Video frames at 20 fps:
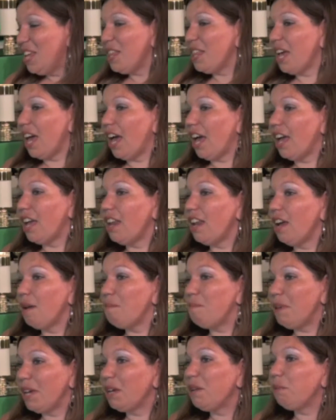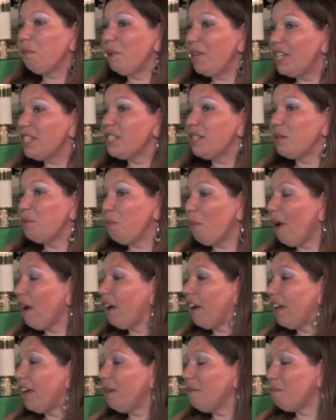that a big reason
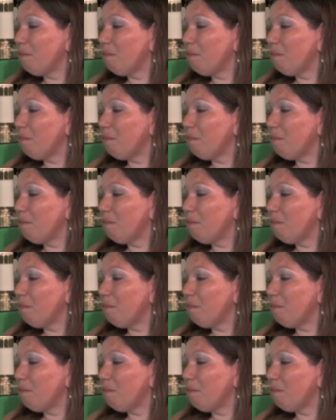why